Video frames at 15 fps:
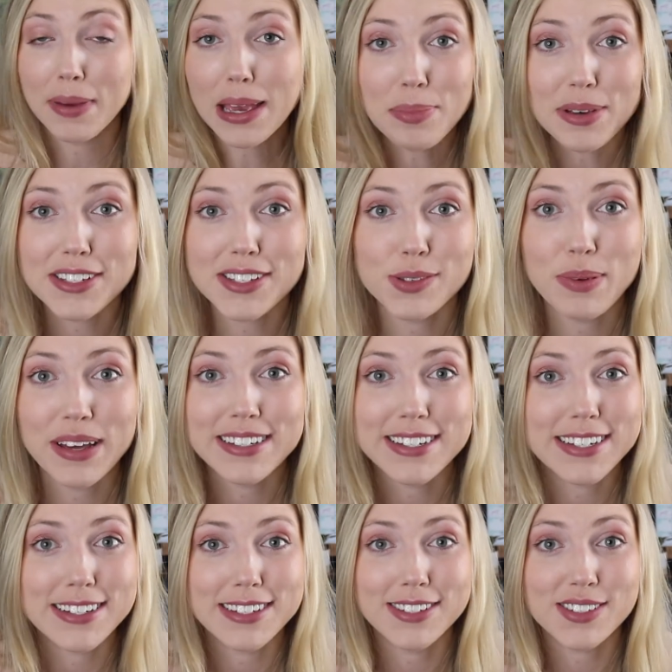maybe spend
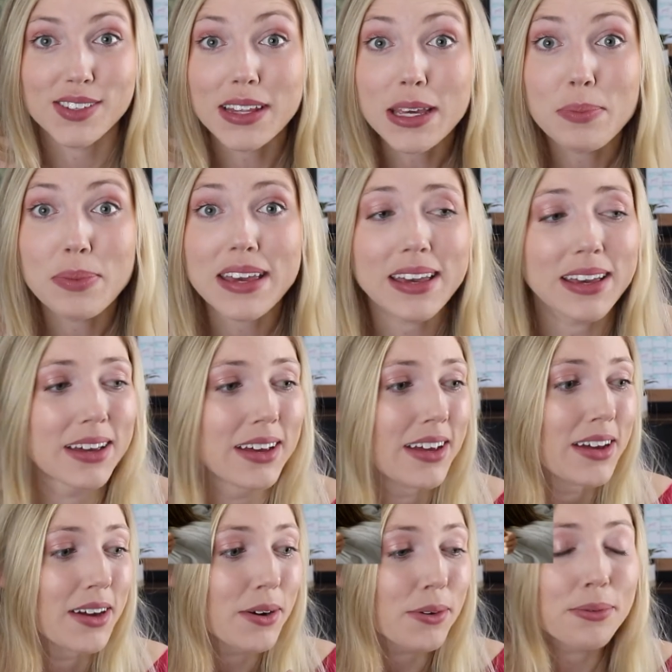it sleeping,
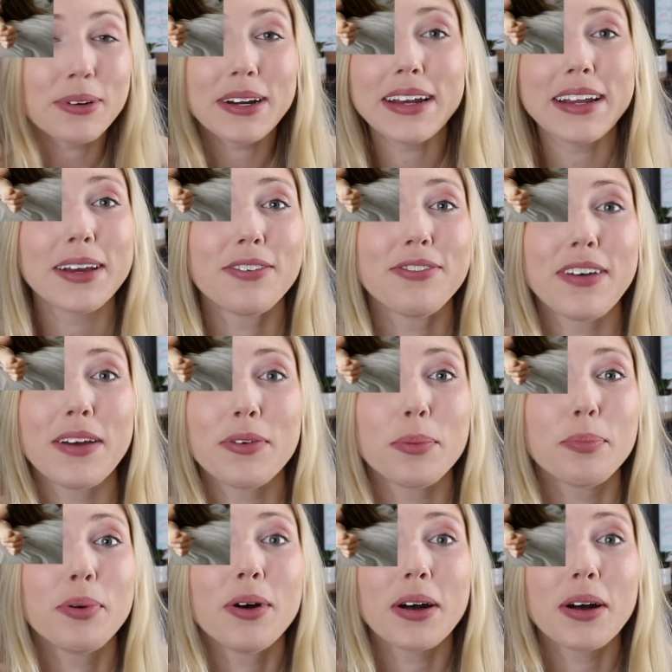reading a favorite